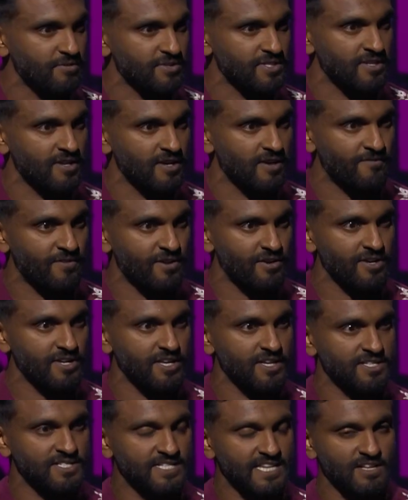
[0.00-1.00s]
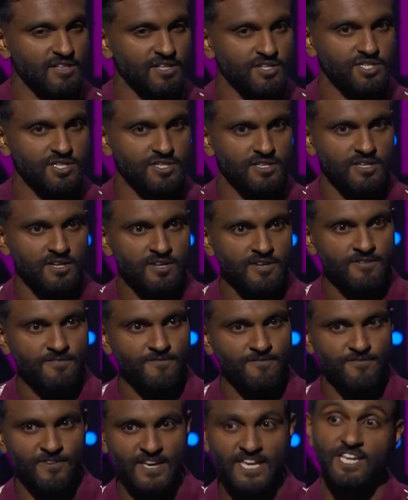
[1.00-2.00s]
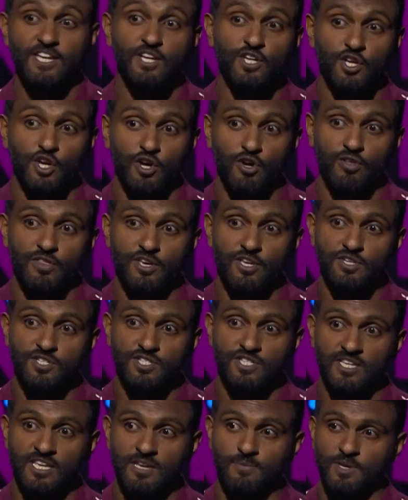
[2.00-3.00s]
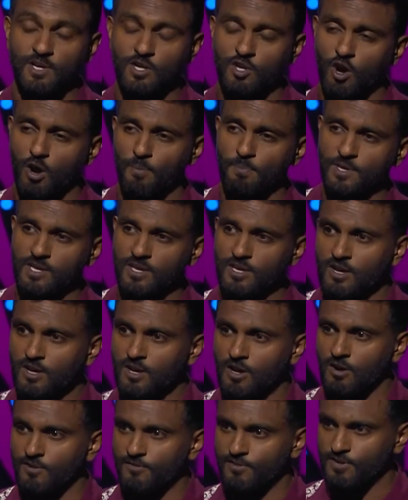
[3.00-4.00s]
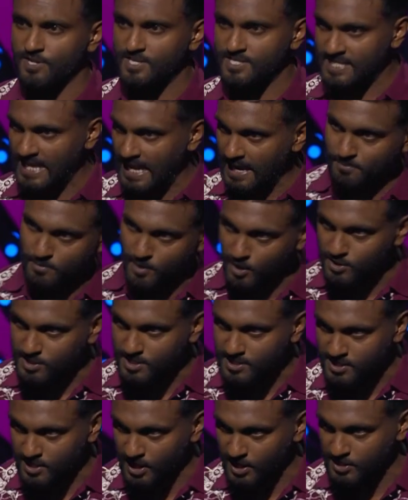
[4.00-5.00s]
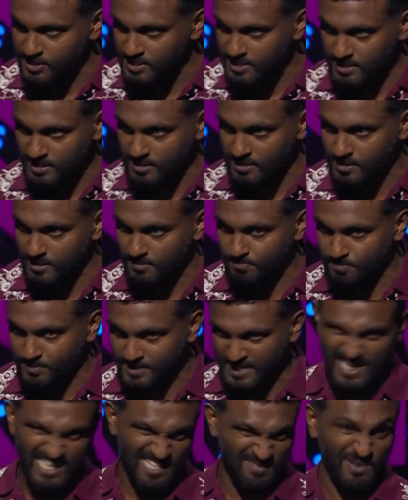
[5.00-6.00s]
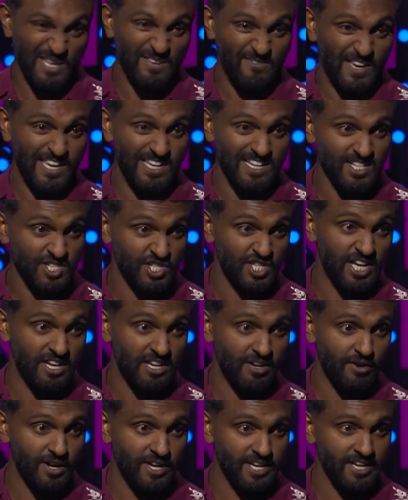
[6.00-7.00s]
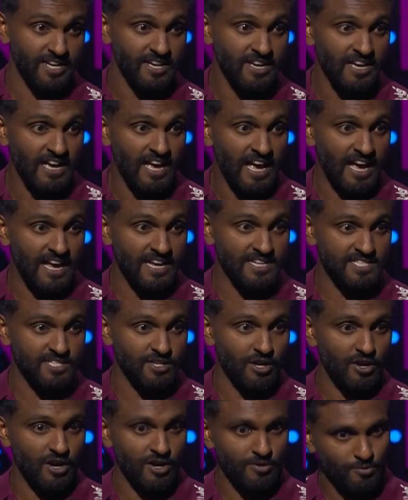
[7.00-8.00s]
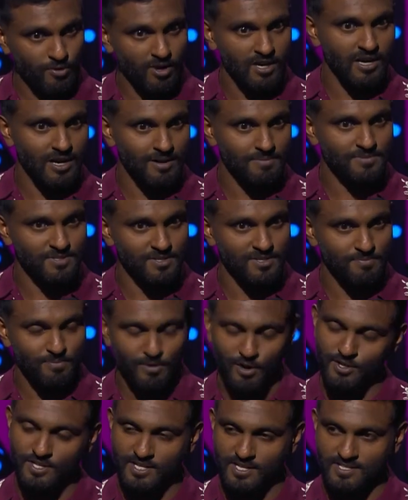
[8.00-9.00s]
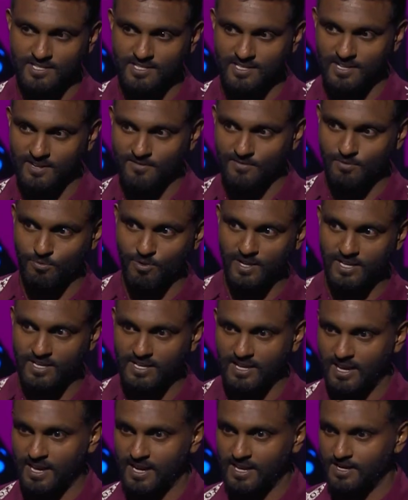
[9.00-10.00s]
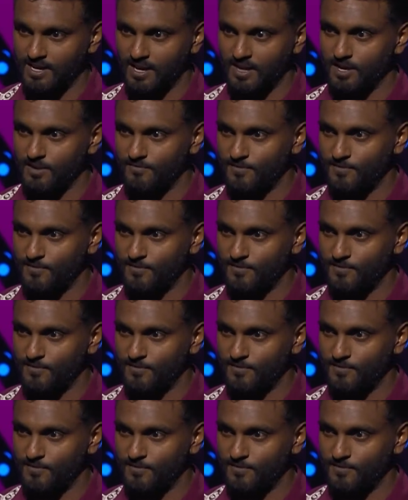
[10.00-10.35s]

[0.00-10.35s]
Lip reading: was a very intelligent vegan girl that used to give me a copy of her exam notes, because I used to pretend to be vegan. She had no idea. And so I'd rock up to the protests every week. And I don't know